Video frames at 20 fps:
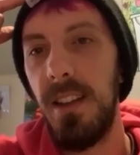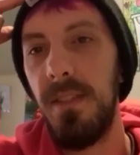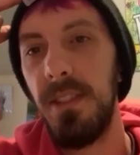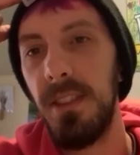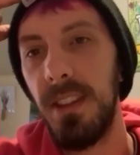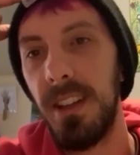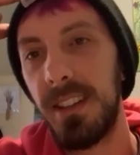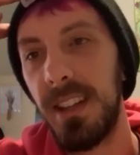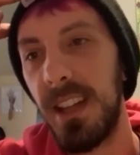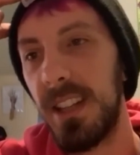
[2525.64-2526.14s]
feel
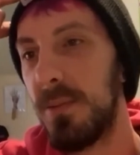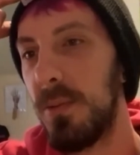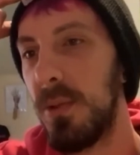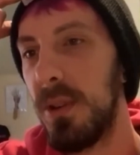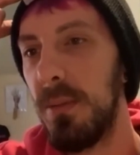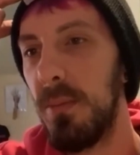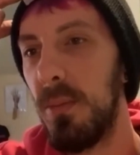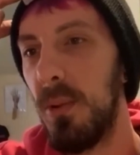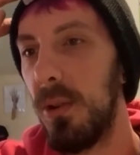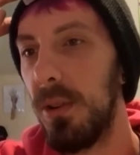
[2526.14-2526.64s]
like that's pretty
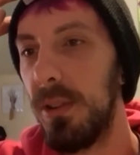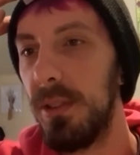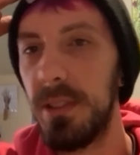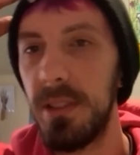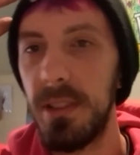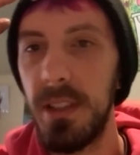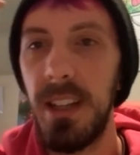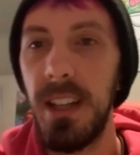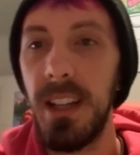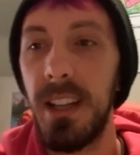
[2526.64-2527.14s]
important.
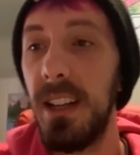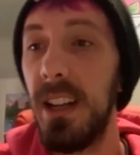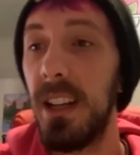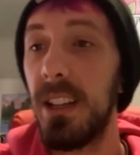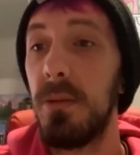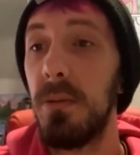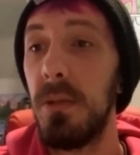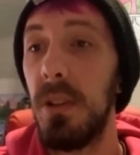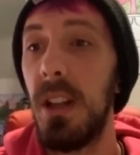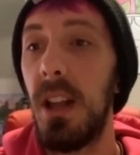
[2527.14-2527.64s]
And it
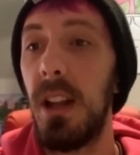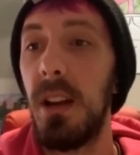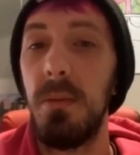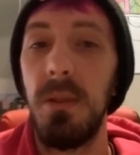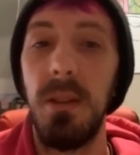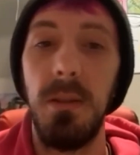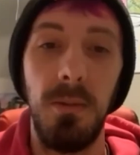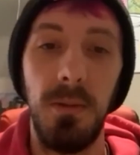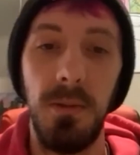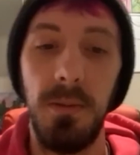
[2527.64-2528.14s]
connects with a lot of
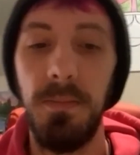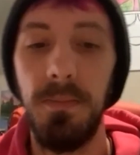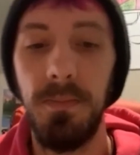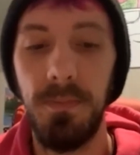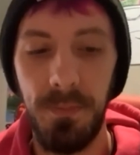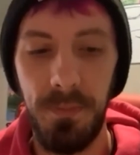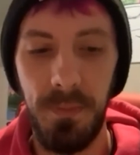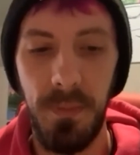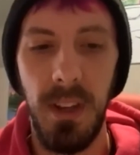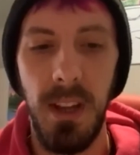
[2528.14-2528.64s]
people.
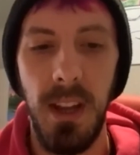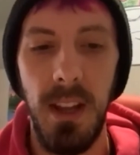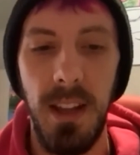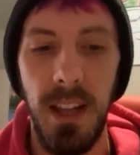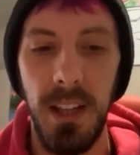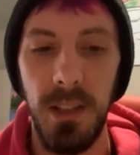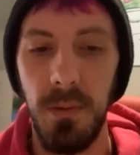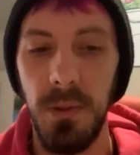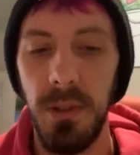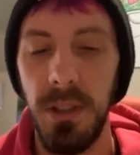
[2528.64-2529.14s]
And
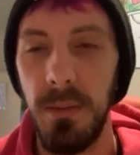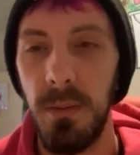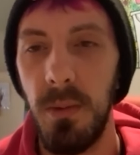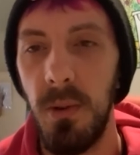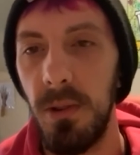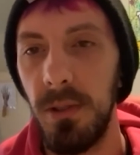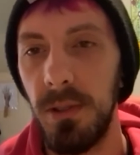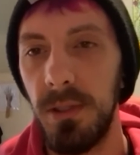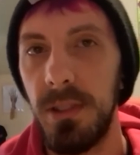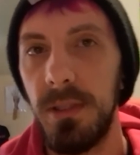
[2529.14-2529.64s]
that's really
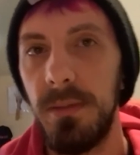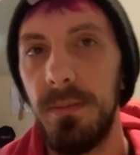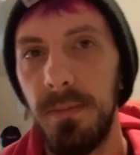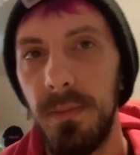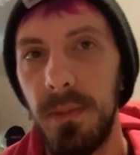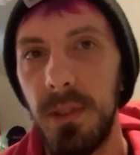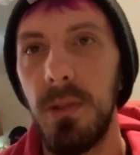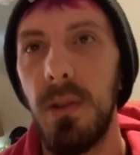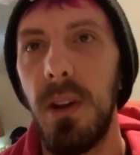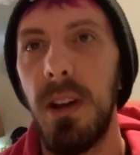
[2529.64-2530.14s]
important.
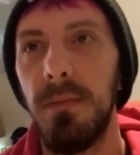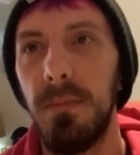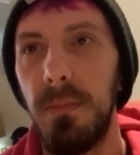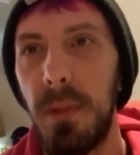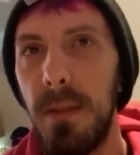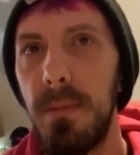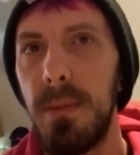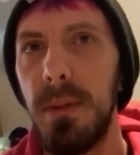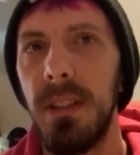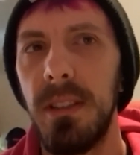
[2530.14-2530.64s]
So
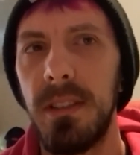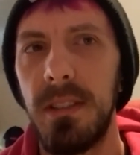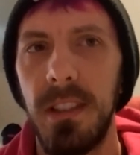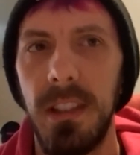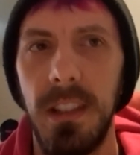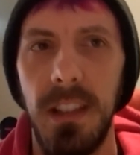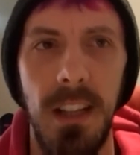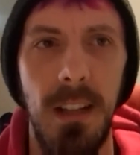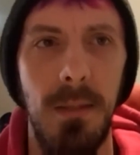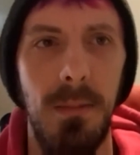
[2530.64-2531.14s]
I've been
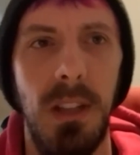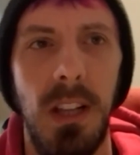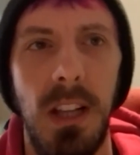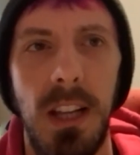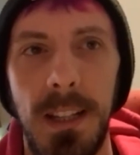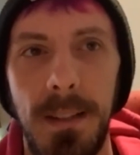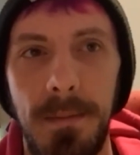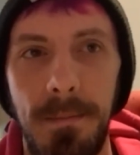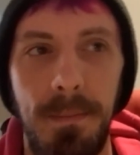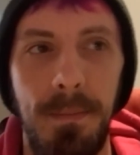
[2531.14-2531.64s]
listening to him a
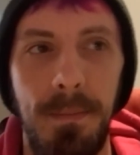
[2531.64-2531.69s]
lot.